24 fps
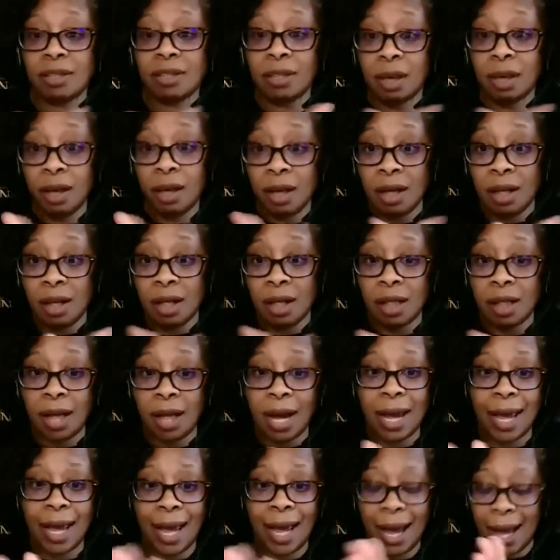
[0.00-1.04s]
Y'all,
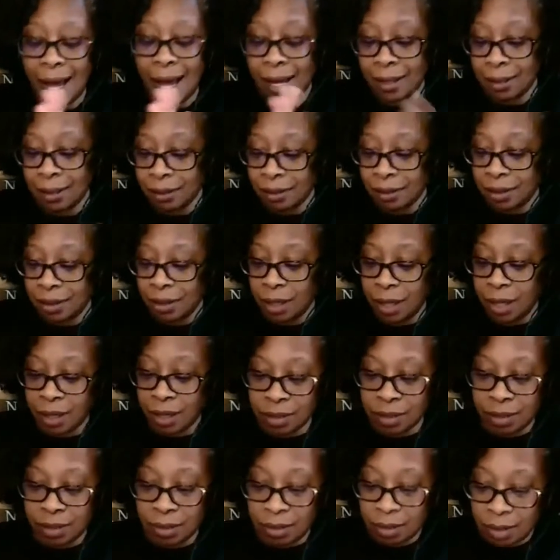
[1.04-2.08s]
I had
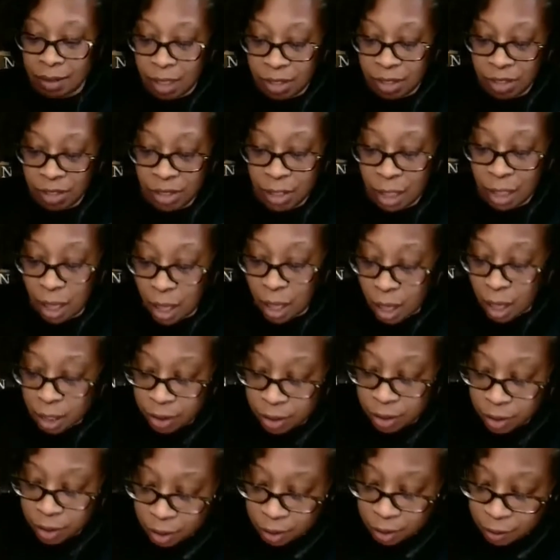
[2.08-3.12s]
such an
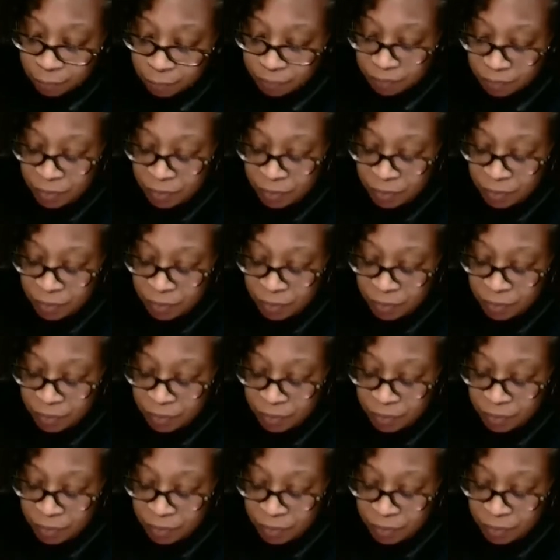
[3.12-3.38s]
honor